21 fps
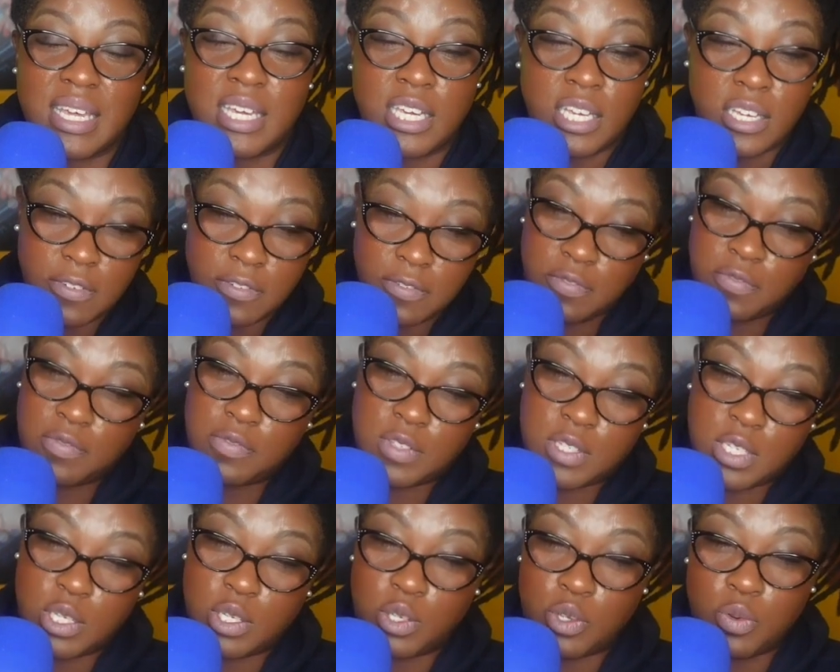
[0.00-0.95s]
gift
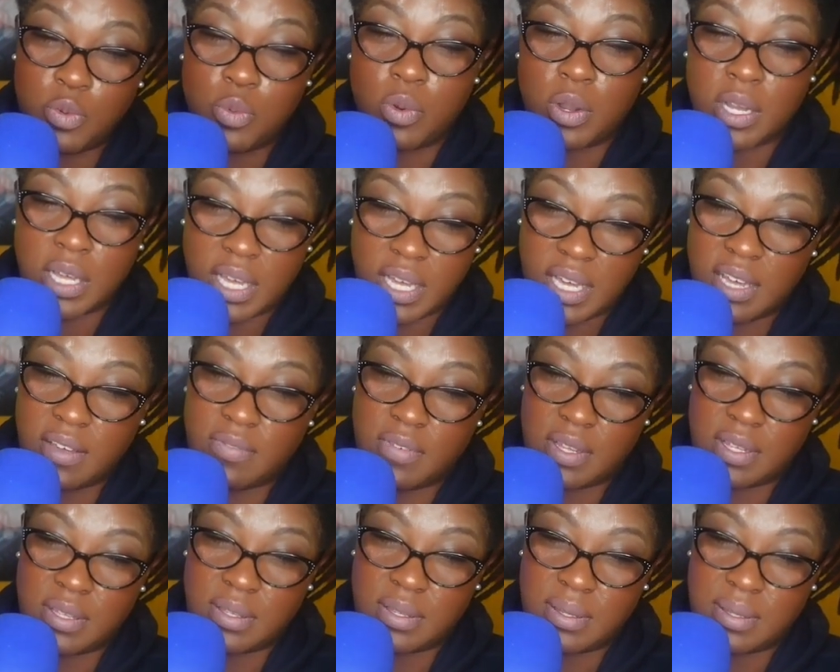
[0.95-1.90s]
you were
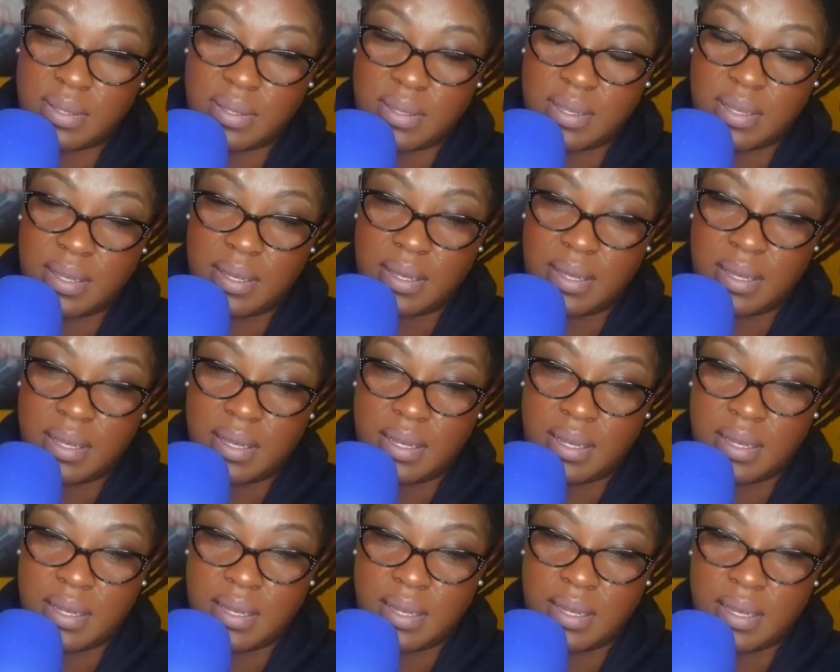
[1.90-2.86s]
given,
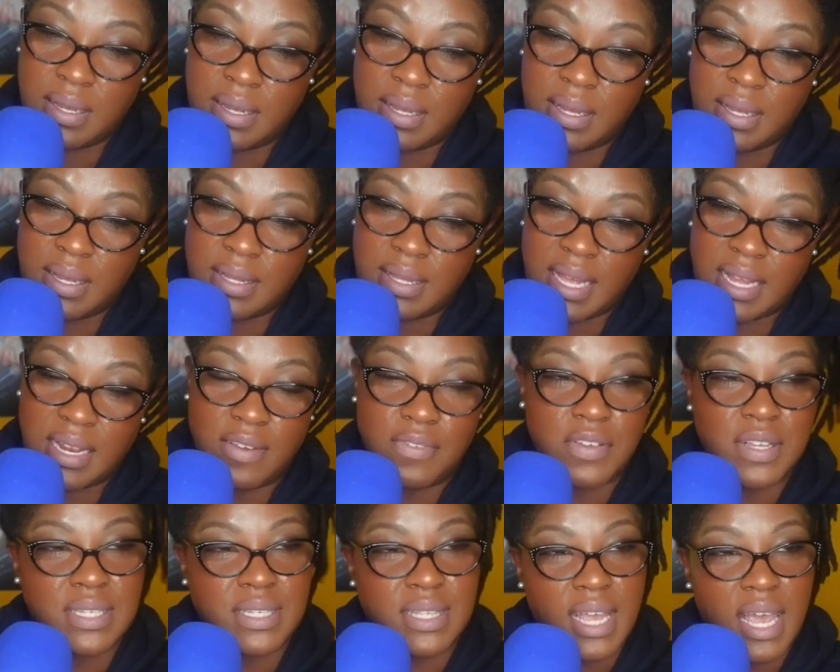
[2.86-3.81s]
that
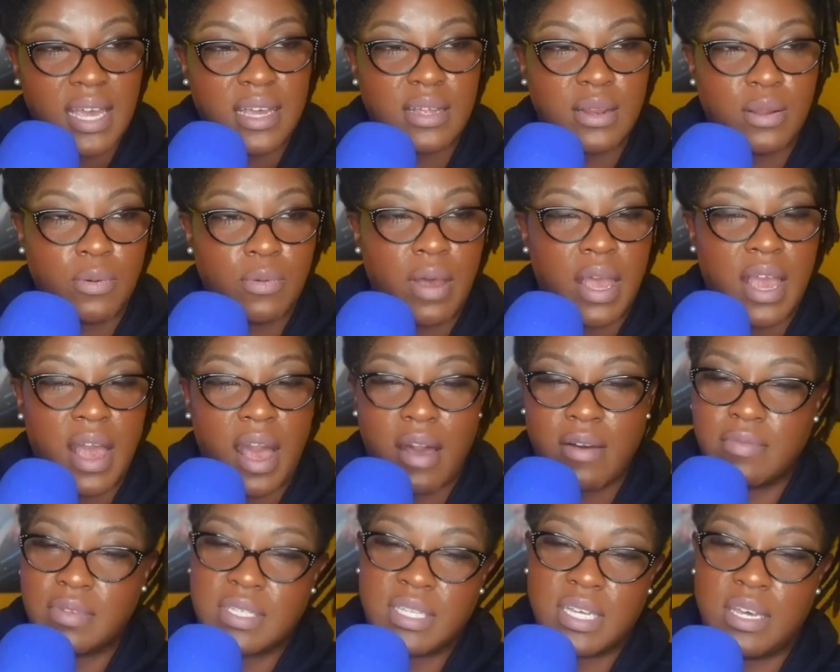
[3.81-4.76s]
if it's taken away,
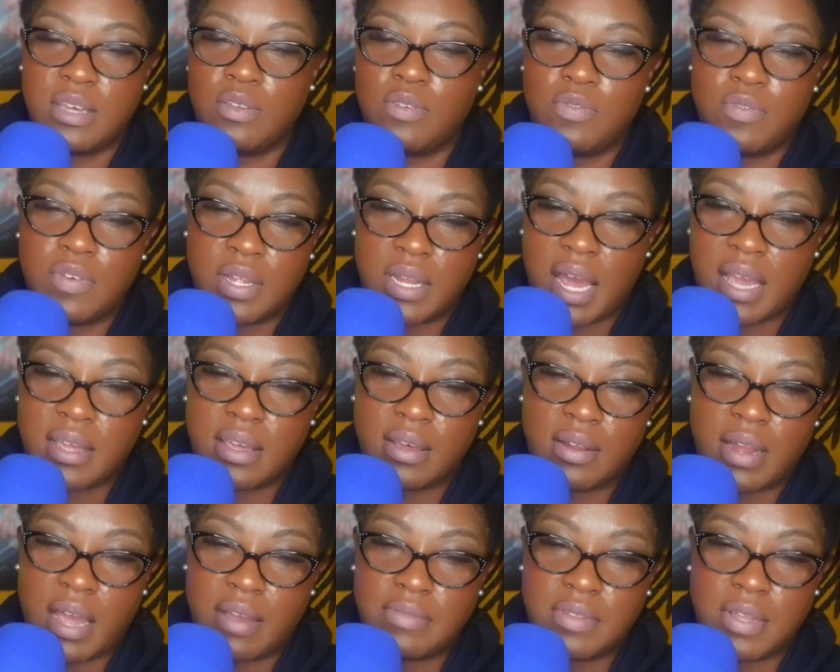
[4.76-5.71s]
all of a sudden you feel like
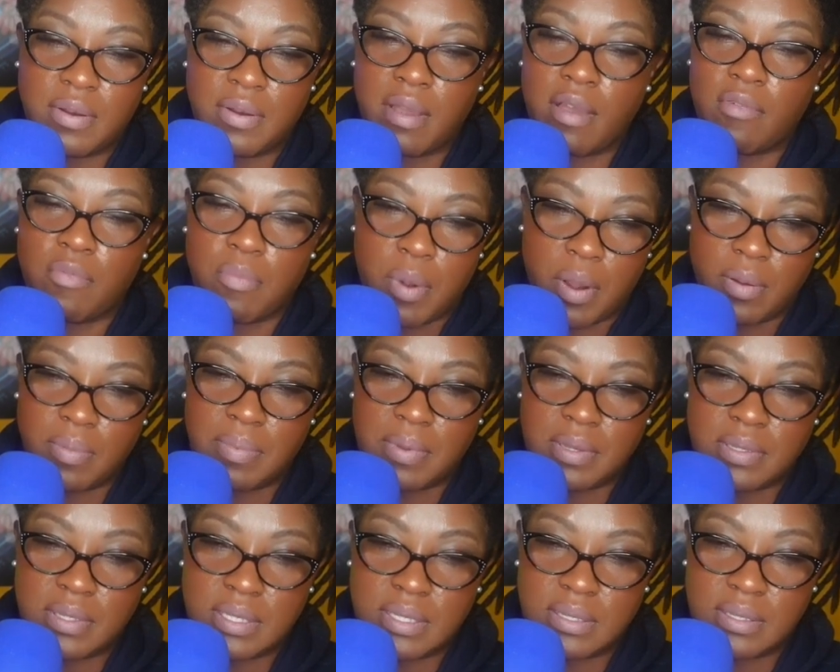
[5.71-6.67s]
your life don't have
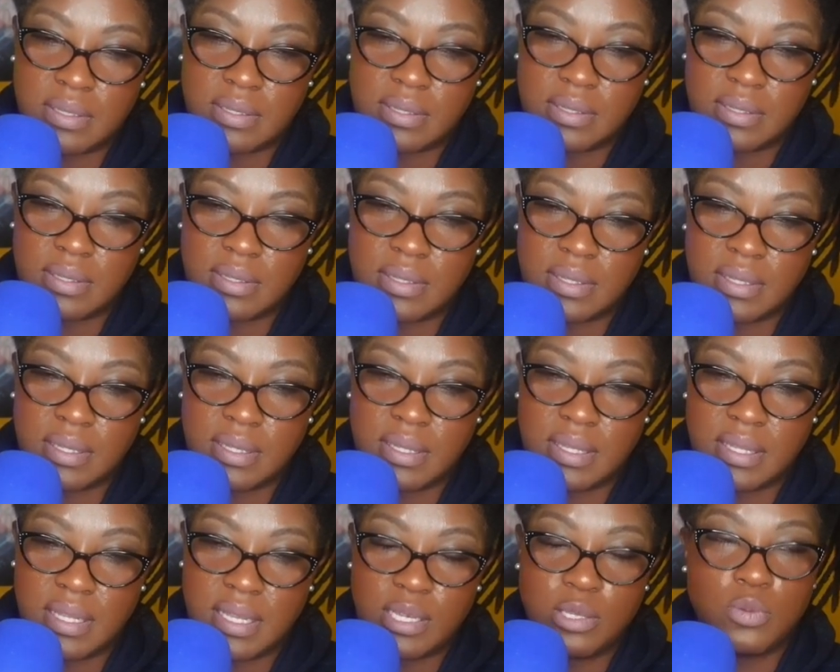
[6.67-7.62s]
purpose.
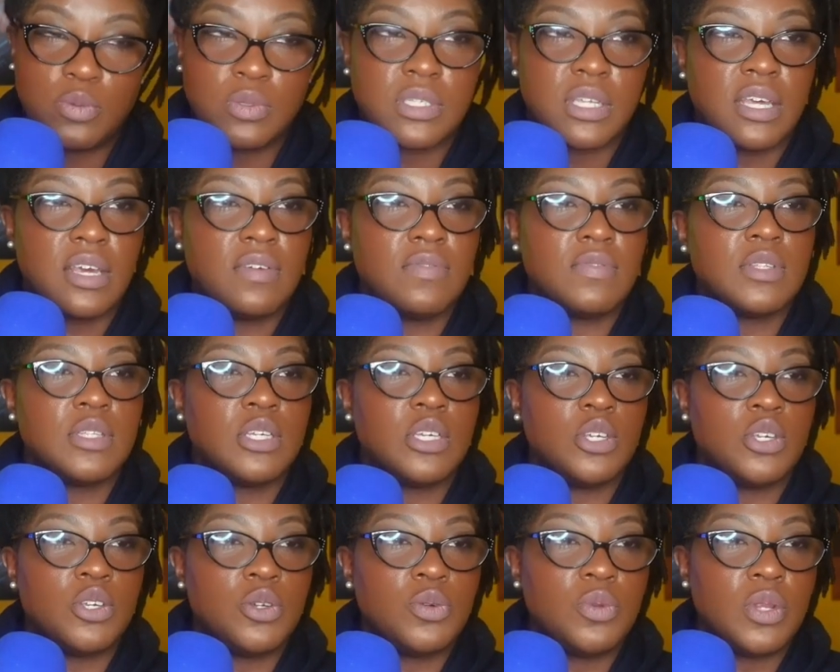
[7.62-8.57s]
This was given
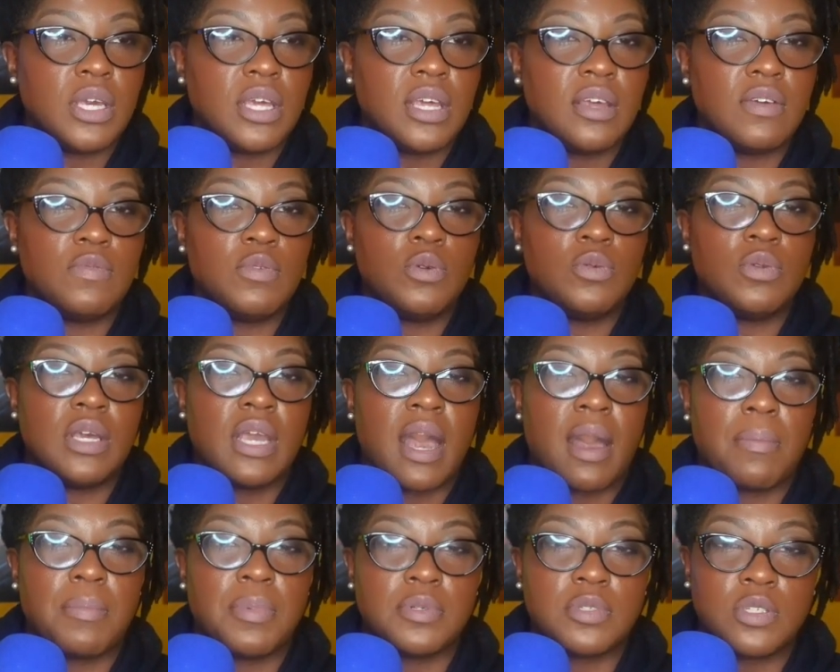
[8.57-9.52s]
to you to give you the
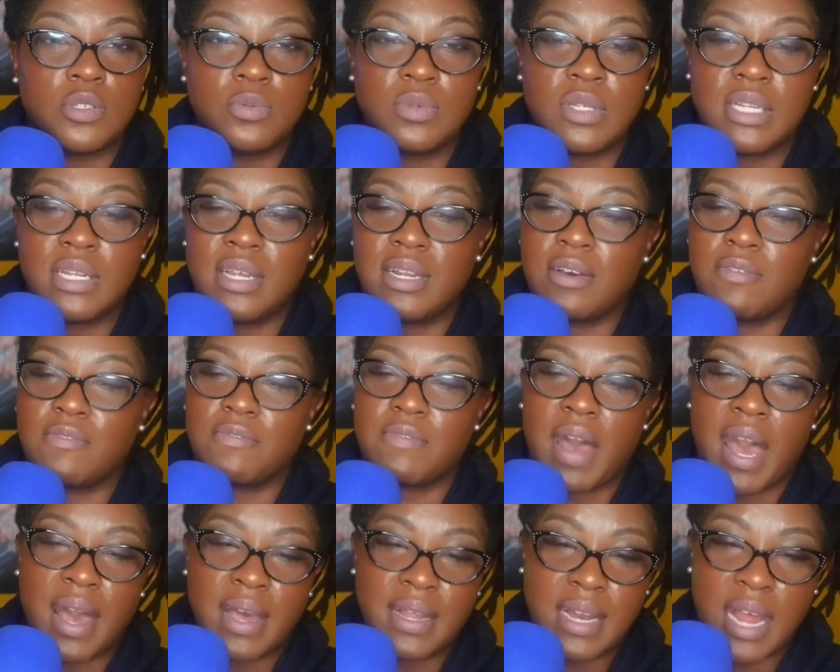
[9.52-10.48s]
opportunity to
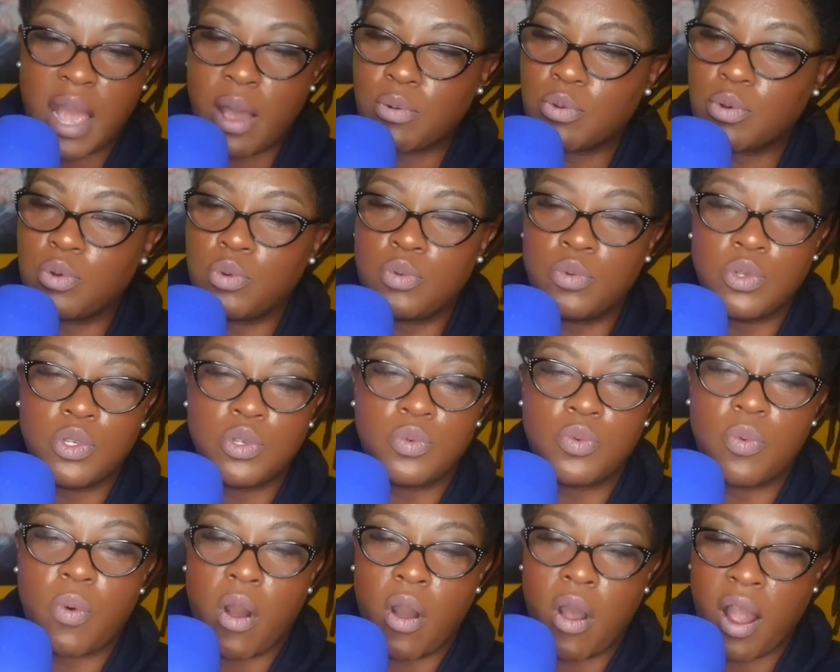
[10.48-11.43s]
find out who
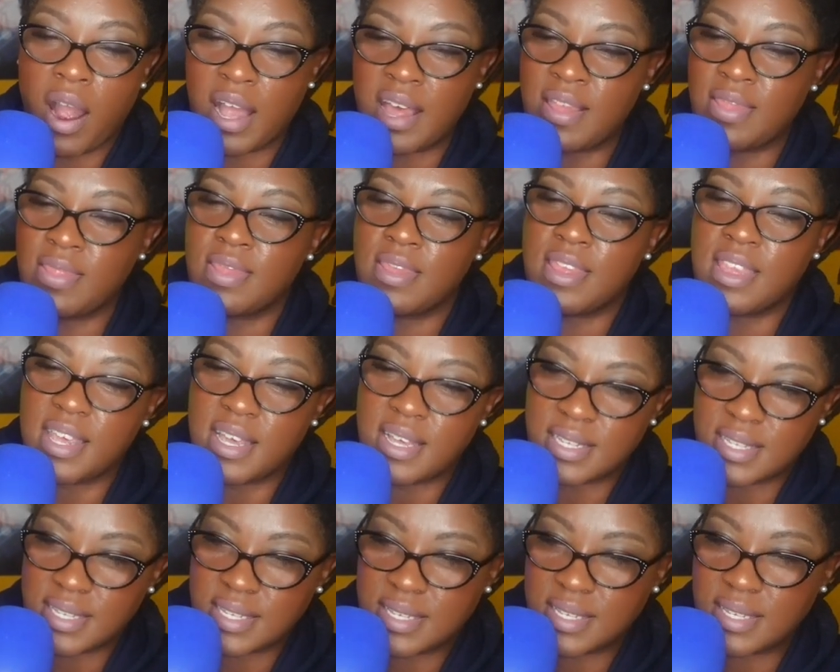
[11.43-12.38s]
you are, and
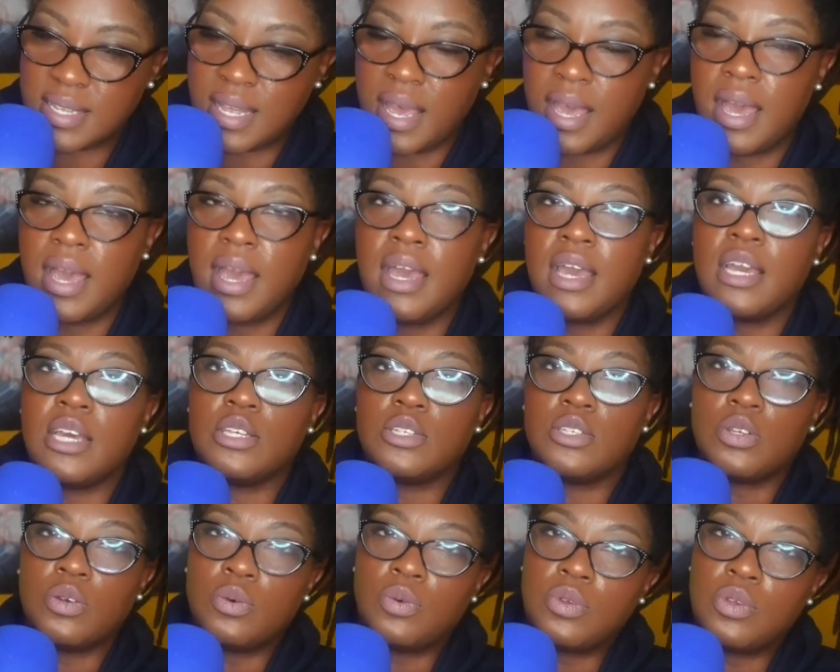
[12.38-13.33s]
this
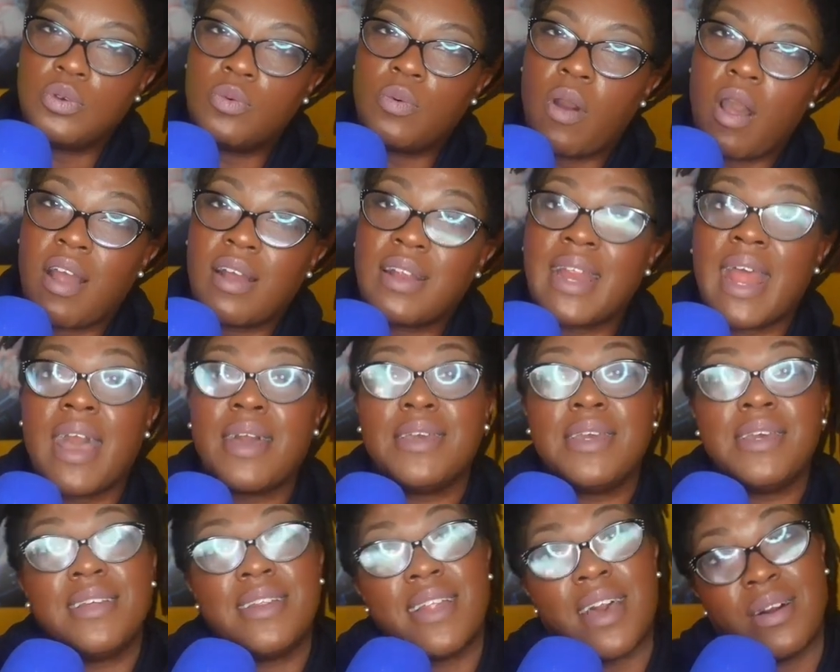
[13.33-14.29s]
is who you are.
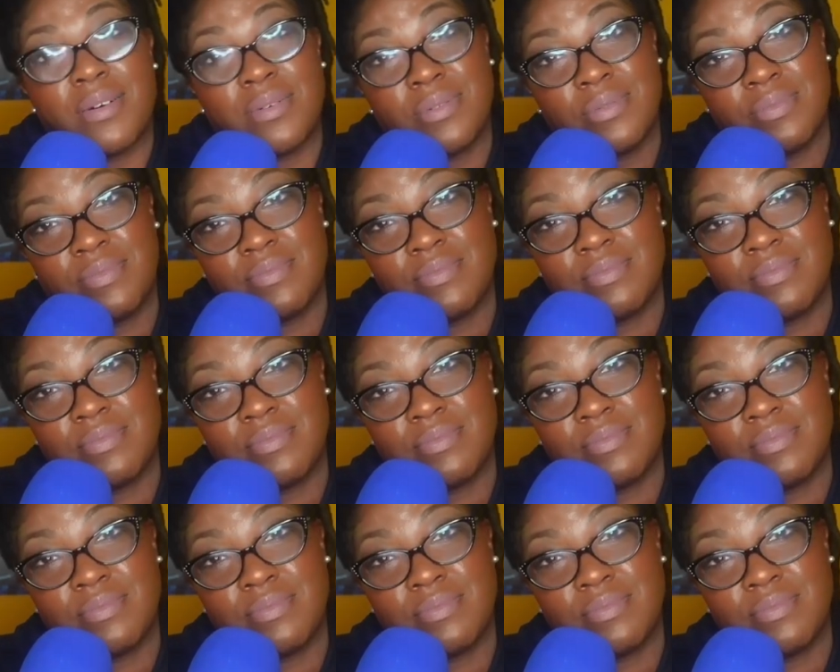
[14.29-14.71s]
Now you know.